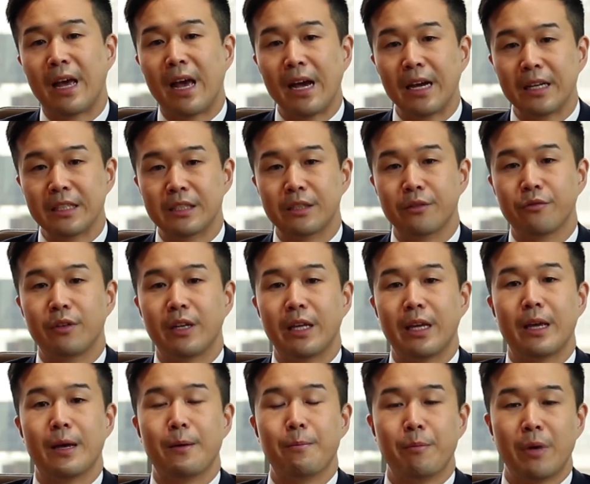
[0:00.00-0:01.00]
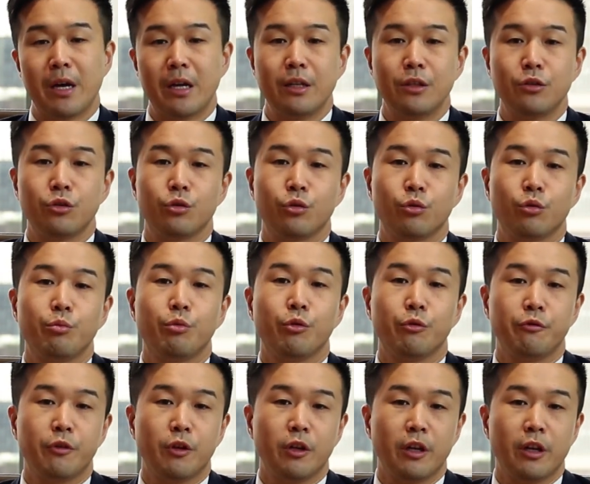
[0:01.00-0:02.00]
actively manage your
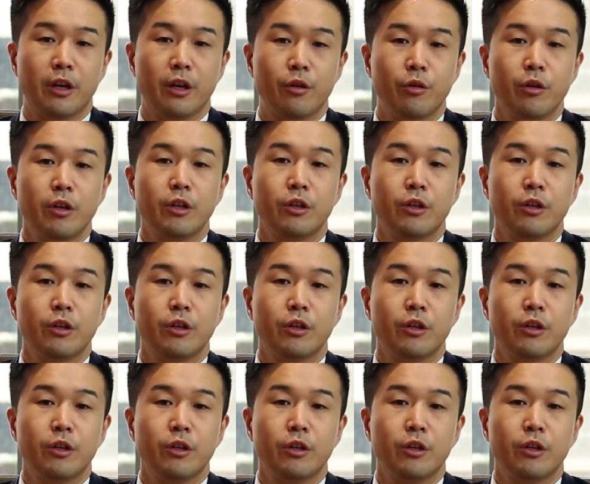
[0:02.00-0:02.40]
portfolio